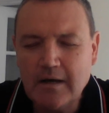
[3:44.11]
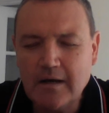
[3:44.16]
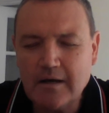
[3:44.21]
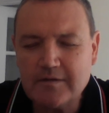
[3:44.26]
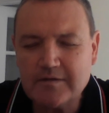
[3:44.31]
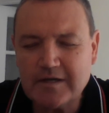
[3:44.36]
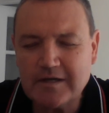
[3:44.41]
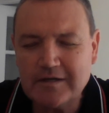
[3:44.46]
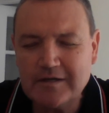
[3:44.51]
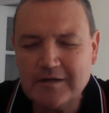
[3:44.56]
I
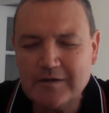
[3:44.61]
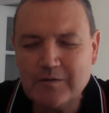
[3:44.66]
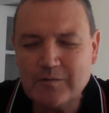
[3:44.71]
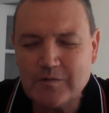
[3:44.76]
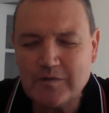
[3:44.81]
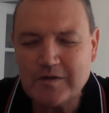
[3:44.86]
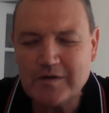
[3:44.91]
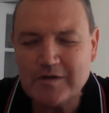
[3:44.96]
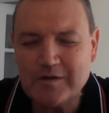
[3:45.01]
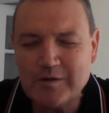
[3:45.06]
thank you
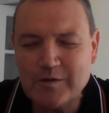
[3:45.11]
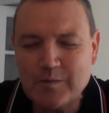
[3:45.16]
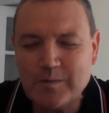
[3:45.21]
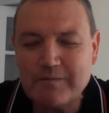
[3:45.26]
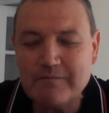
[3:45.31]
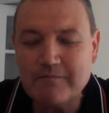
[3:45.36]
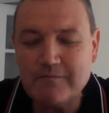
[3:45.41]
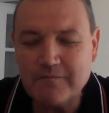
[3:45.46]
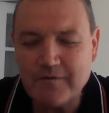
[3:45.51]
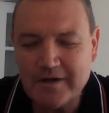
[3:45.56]
that you
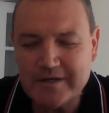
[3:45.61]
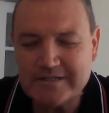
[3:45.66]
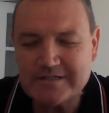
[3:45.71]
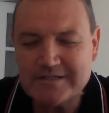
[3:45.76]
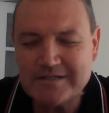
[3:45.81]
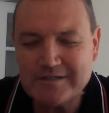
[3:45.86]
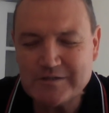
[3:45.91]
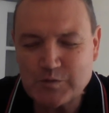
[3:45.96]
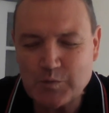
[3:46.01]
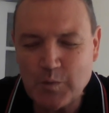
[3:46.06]

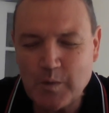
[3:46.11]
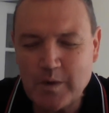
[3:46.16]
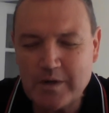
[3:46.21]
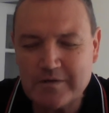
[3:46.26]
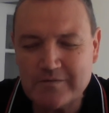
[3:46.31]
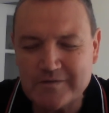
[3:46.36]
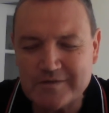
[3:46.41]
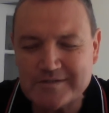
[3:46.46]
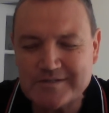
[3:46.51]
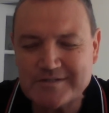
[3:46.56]
invite each one
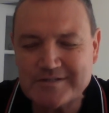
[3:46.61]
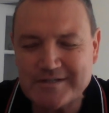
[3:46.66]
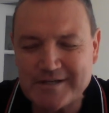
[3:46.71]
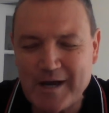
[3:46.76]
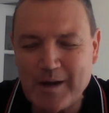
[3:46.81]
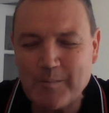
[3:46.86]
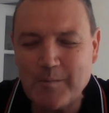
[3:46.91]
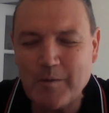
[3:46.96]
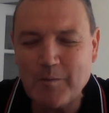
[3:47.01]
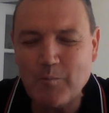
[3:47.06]
of us to
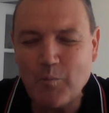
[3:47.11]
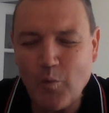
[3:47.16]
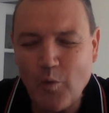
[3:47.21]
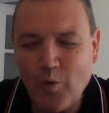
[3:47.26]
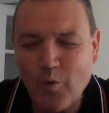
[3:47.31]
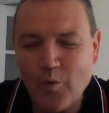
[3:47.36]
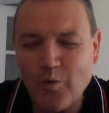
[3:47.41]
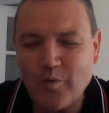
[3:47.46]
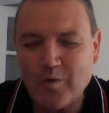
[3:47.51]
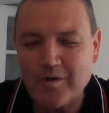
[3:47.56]
come and
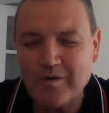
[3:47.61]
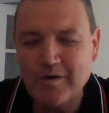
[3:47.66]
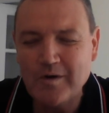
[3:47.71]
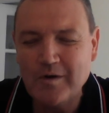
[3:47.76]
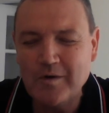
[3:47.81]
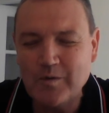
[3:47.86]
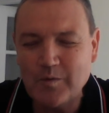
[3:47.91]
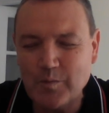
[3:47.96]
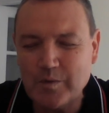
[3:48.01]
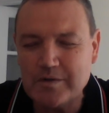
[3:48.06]
walk
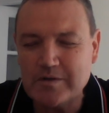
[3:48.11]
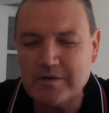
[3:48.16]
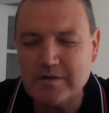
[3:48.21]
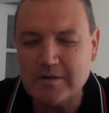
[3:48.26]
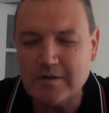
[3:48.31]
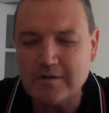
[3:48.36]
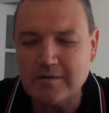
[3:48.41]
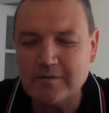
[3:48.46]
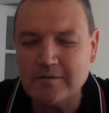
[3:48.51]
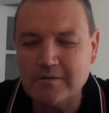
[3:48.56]
with
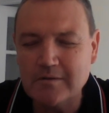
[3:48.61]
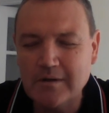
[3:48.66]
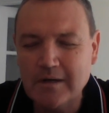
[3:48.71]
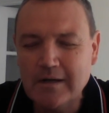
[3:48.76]
you.